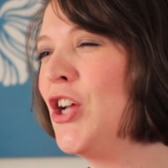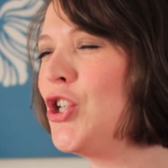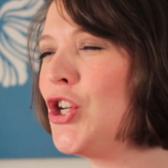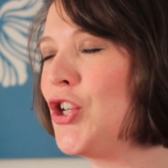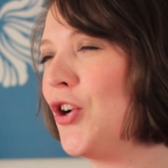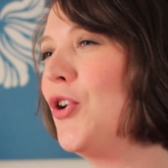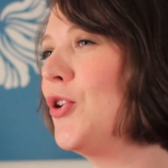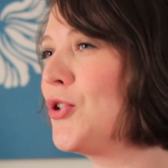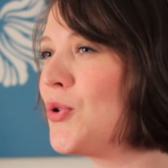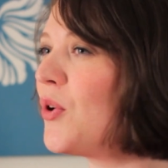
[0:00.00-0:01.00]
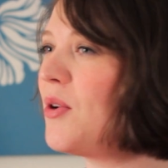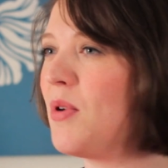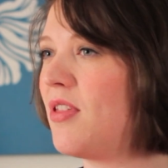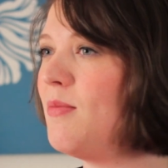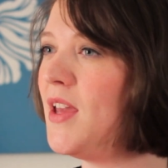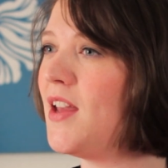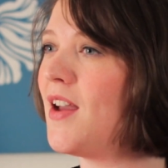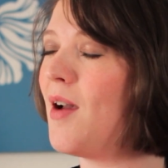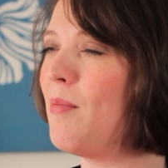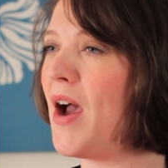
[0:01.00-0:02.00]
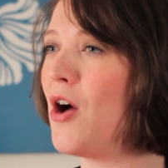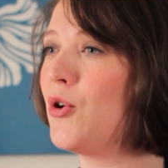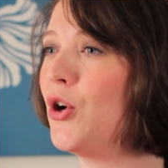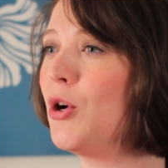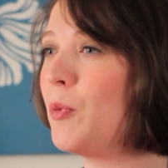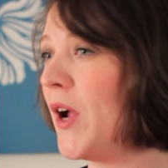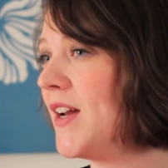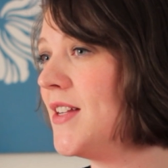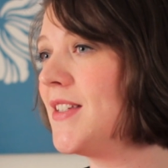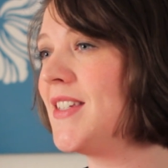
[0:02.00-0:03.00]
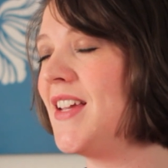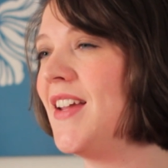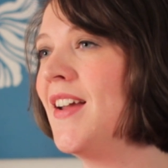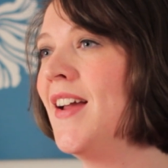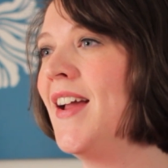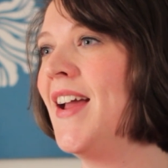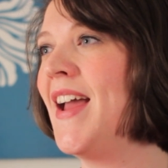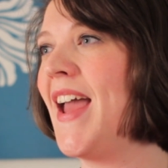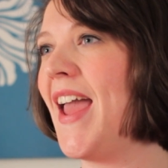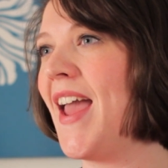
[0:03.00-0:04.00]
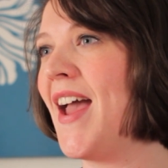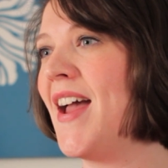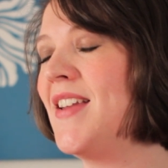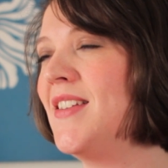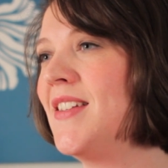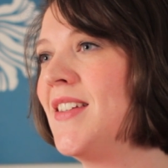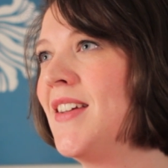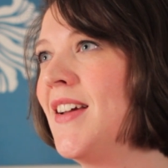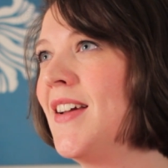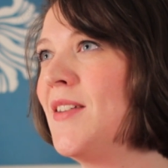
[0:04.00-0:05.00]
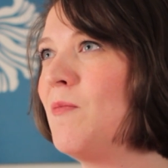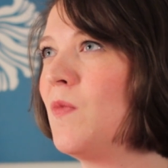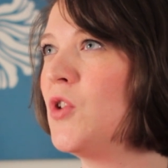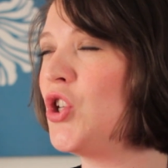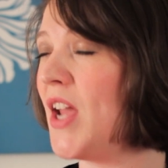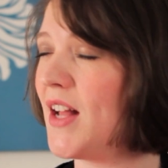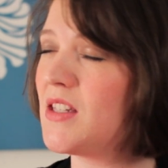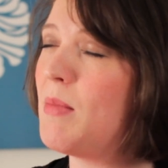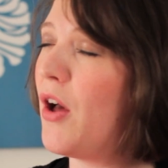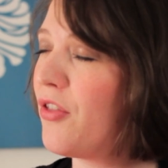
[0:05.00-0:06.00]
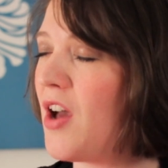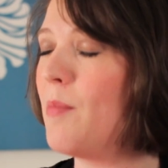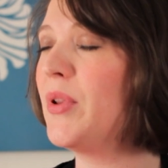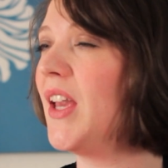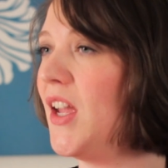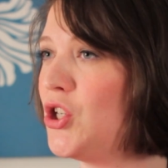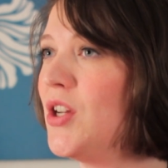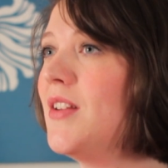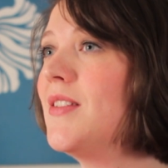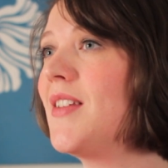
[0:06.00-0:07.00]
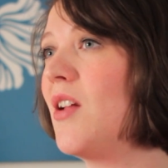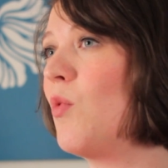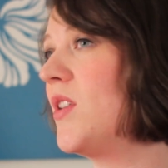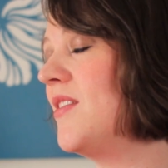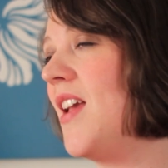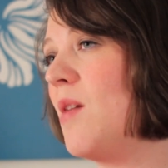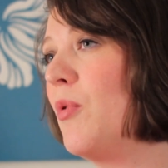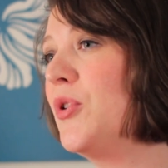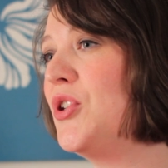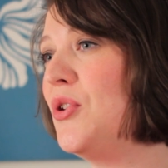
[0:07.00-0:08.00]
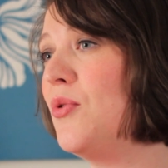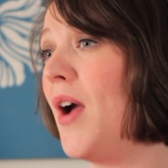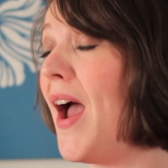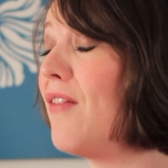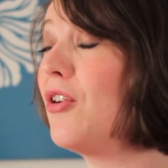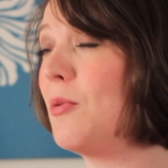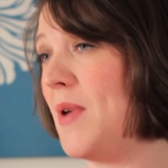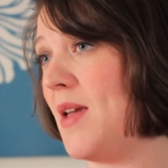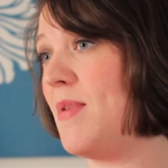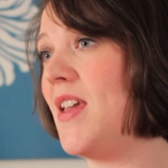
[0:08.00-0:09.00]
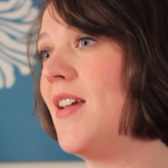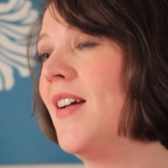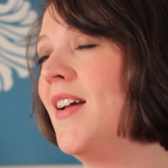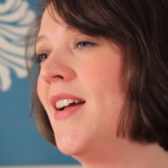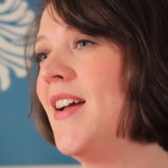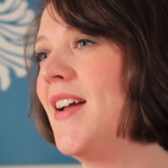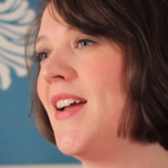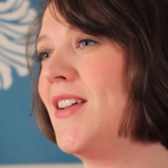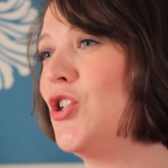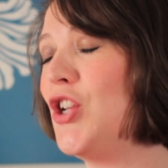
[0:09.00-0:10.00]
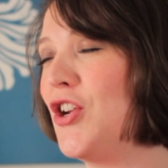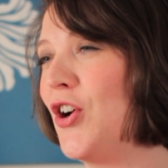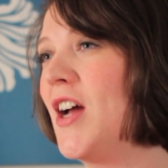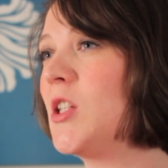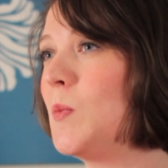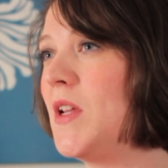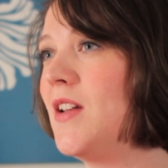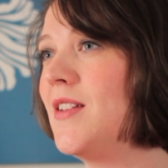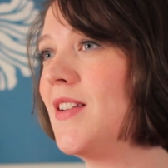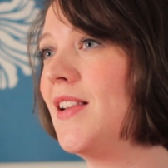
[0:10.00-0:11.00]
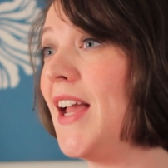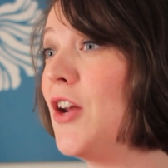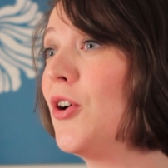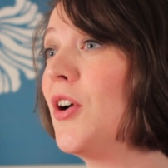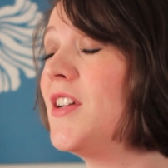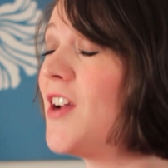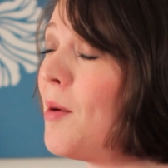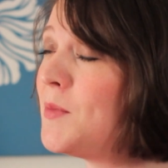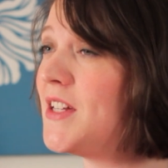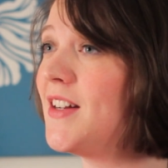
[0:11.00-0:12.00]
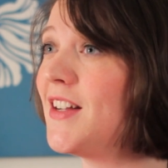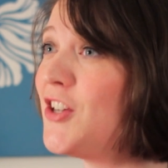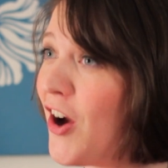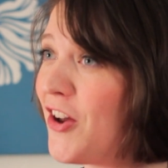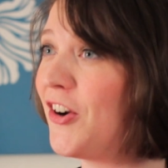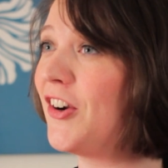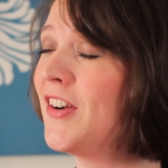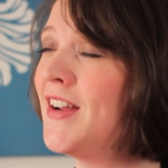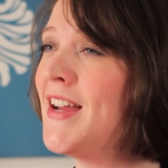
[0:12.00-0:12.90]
she shared her story with me about her pregnancy, and she had some health complications and wasn't able to have her baby. And she and her husband later adopted a daughter.